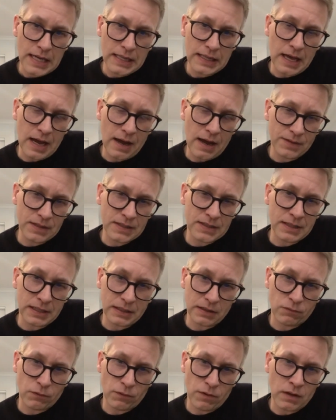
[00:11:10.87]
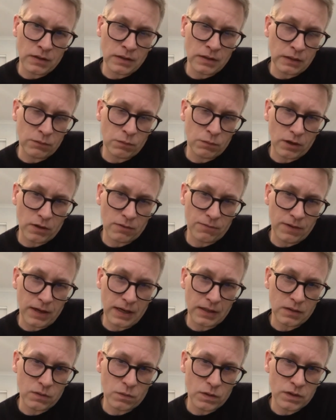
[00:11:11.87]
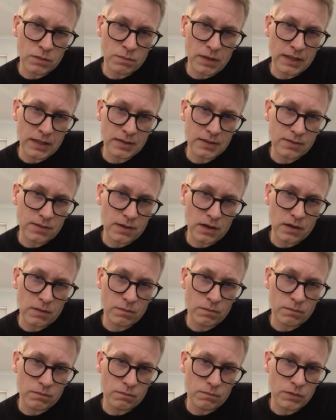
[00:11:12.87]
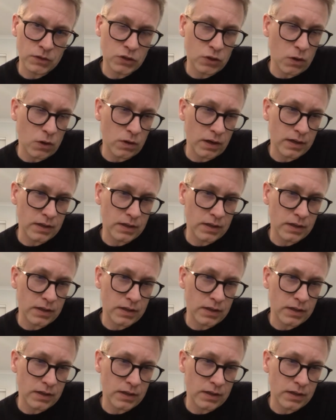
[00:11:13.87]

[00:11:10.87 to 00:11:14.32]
They have this network effect, which makes Ethereum stronger.